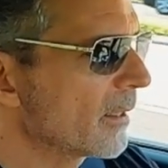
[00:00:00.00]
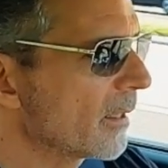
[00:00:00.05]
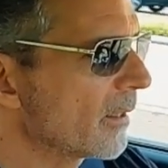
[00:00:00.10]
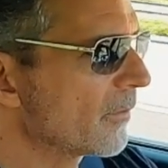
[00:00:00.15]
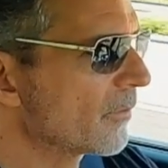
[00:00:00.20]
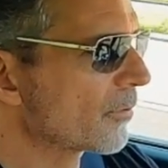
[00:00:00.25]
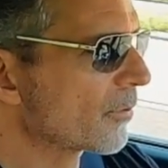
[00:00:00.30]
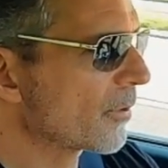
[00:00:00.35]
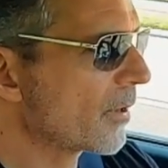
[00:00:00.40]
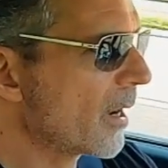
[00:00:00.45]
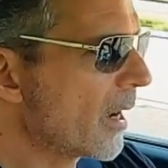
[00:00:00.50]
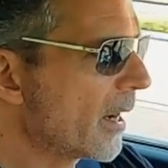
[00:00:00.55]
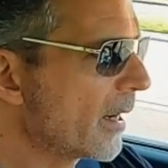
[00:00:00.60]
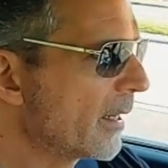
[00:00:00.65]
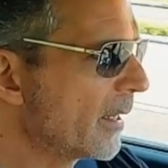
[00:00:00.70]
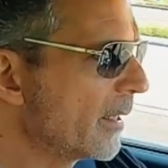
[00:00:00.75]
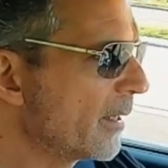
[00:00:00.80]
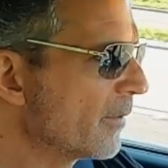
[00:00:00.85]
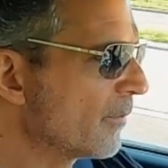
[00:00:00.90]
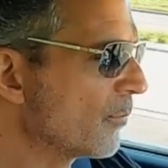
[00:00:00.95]
a
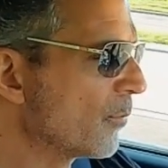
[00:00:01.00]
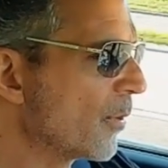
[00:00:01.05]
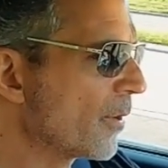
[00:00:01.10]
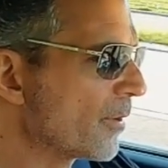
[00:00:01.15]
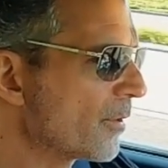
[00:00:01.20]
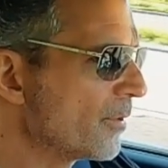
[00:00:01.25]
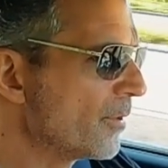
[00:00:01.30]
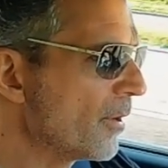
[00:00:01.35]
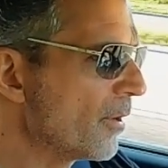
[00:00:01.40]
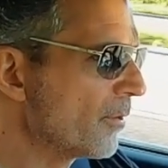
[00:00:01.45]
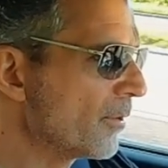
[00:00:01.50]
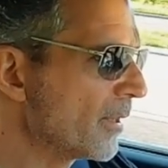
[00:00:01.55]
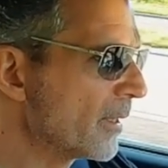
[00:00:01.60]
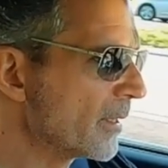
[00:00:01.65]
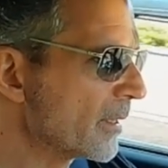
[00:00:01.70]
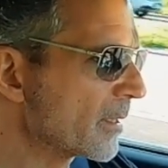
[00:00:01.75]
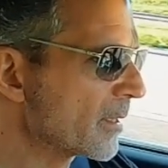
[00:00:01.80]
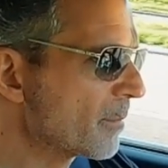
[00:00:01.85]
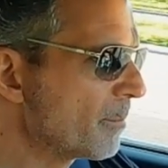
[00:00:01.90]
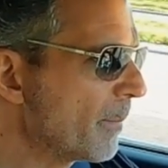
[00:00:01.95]
variety of what are known
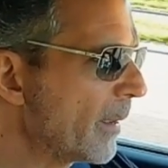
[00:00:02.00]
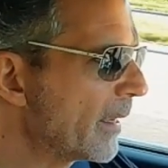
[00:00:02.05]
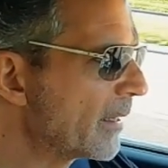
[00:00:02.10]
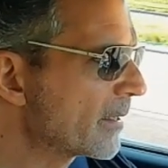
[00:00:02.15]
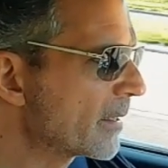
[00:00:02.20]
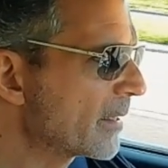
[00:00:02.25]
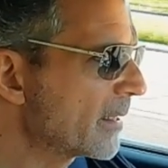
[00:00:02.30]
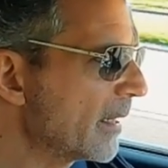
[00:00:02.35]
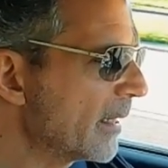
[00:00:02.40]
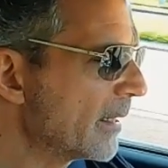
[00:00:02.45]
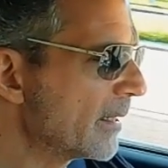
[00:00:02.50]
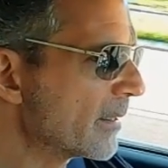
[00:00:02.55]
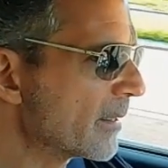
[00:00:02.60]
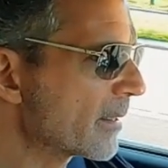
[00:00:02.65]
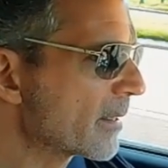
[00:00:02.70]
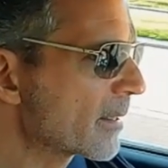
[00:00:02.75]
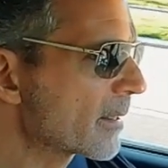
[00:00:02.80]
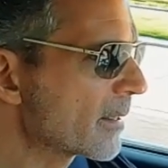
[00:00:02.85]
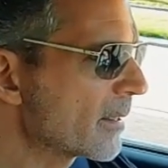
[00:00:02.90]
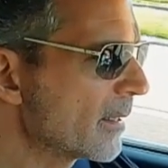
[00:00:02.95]
as base
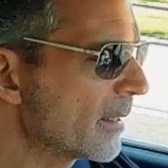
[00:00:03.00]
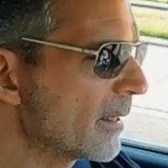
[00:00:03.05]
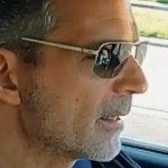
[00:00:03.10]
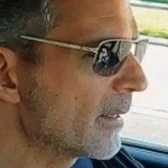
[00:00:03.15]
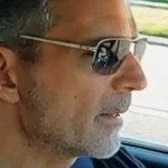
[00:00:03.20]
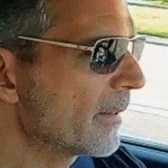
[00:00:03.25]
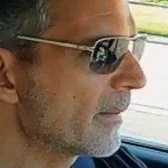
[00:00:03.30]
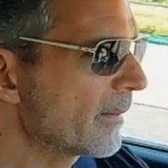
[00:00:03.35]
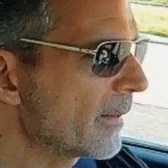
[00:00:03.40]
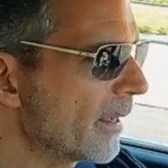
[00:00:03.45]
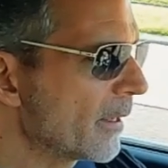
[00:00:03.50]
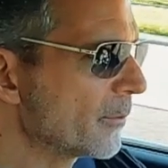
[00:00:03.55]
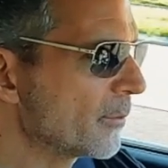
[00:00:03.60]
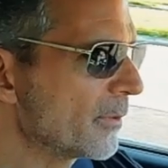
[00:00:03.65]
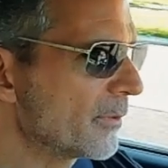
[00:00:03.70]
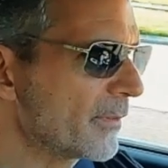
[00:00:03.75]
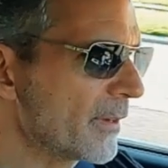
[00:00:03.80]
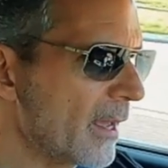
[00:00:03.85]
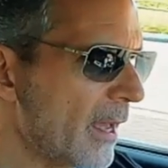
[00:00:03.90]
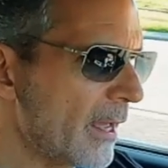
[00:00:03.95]
tints. And
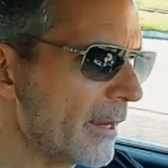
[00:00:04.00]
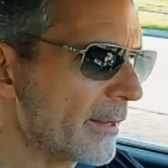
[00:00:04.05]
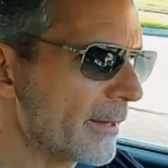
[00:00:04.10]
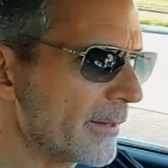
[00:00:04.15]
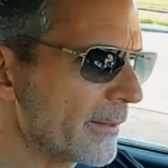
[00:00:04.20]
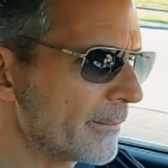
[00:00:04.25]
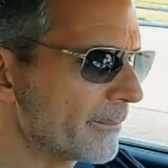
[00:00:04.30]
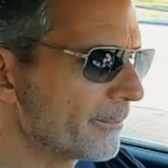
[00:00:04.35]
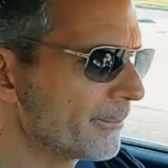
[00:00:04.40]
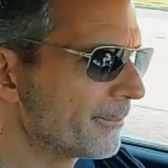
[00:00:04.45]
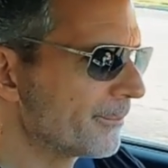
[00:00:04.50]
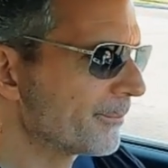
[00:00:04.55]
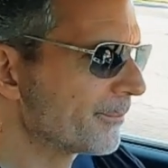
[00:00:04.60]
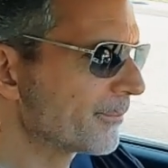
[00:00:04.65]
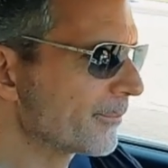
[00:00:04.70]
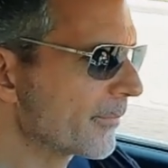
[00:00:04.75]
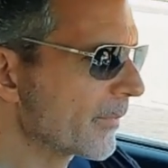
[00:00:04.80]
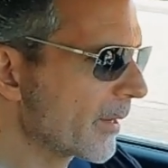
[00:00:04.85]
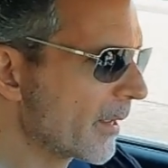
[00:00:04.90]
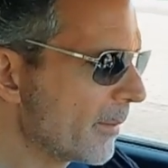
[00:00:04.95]
we've got a
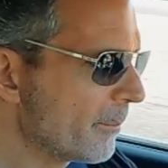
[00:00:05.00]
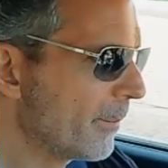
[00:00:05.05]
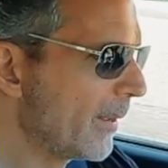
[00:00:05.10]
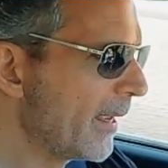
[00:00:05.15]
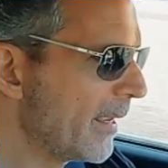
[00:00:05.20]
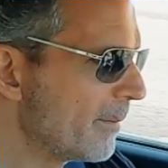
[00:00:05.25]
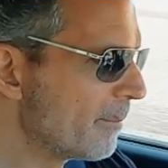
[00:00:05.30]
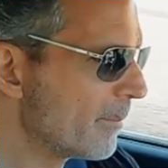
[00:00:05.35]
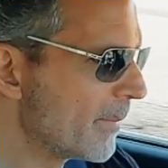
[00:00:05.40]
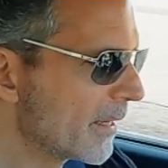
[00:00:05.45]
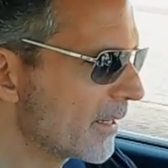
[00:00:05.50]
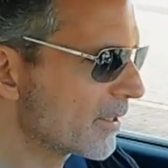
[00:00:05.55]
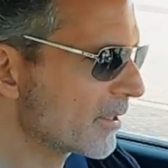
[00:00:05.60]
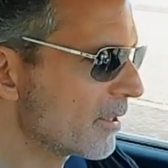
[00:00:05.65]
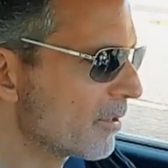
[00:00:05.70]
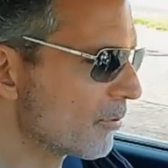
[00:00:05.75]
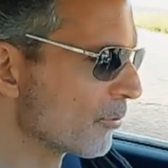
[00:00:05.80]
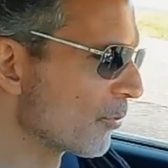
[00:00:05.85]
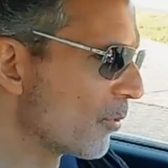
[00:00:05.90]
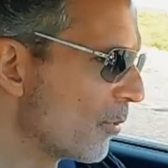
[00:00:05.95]
a paint
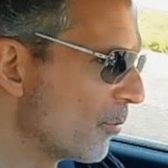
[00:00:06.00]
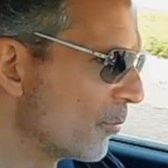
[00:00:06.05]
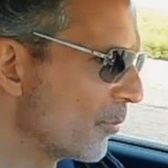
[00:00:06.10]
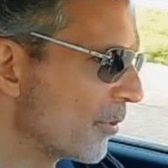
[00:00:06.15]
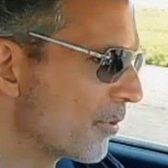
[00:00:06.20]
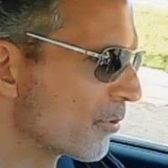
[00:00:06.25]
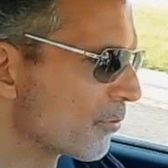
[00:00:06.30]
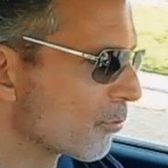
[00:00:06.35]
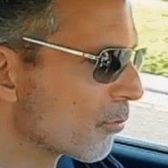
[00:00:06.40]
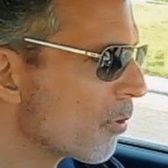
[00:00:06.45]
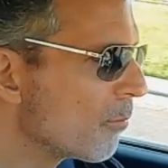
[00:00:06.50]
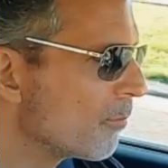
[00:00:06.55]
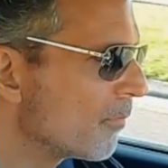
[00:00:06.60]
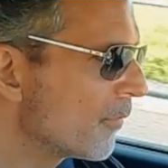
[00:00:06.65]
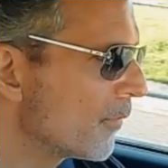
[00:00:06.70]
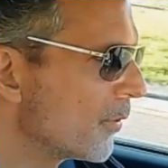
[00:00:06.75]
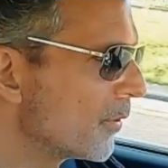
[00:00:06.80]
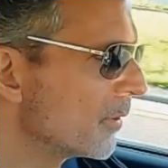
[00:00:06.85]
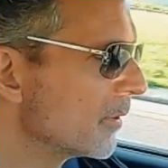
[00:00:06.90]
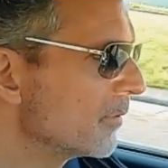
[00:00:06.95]
mixing room with a room
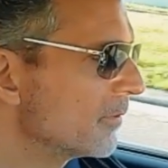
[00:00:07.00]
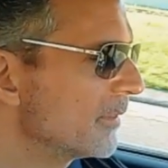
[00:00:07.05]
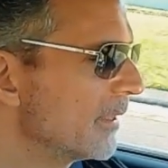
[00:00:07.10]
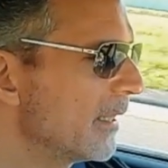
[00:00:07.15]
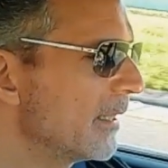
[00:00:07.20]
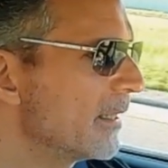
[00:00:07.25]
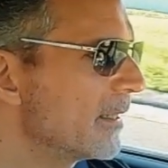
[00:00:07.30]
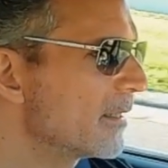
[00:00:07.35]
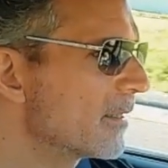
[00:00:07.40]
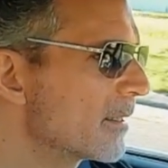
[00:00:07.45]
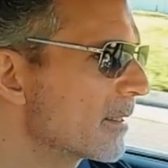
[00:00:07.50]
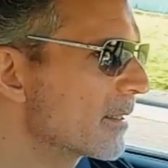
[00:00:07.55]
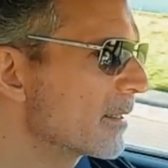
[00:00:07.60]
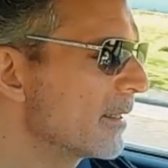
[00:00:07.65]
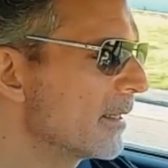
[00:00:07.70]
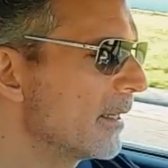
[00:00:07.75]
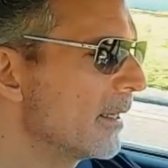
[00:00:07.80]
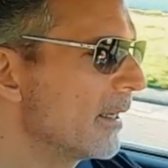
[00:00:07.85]
full of tints,